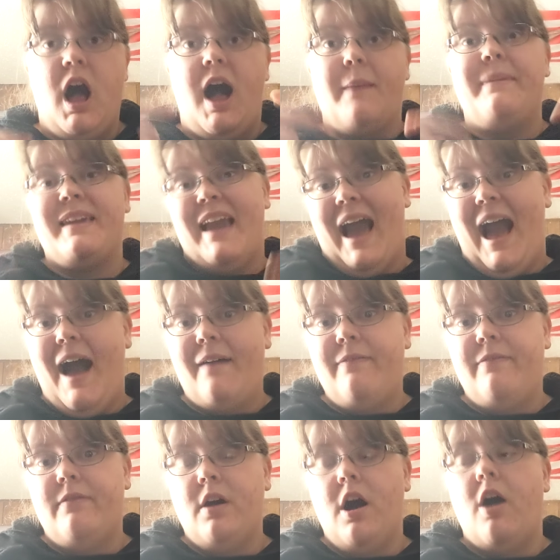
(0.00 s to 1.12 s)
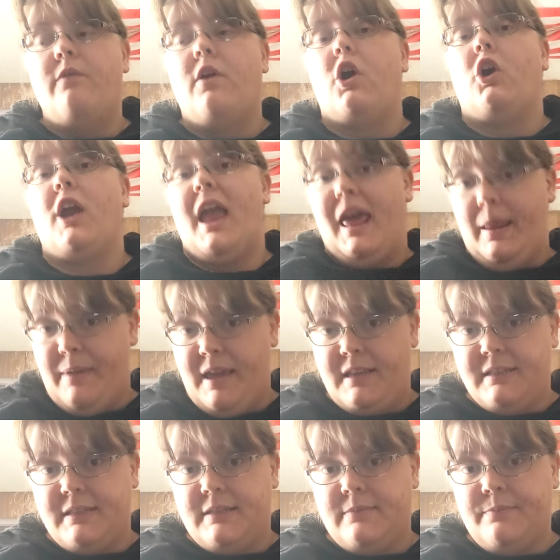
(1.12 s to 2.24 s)
on behalf of our
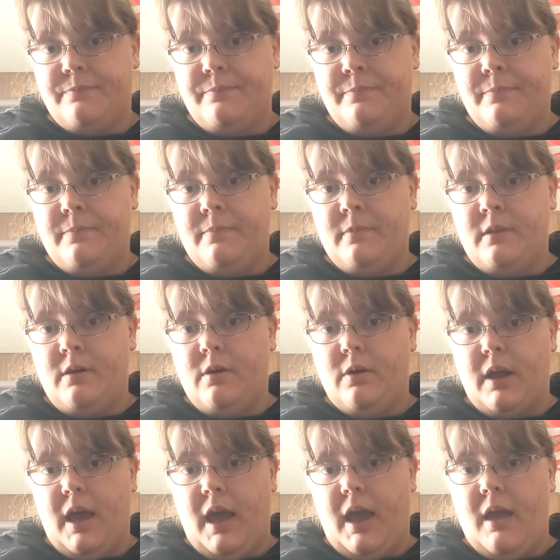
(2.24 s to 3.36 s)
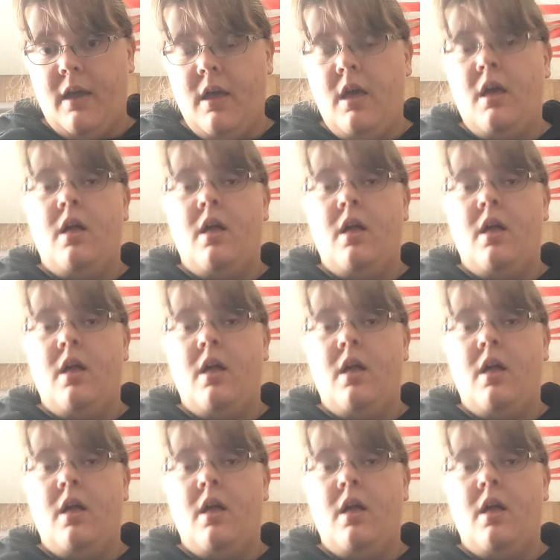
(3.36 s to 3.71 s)
enemies. Okay?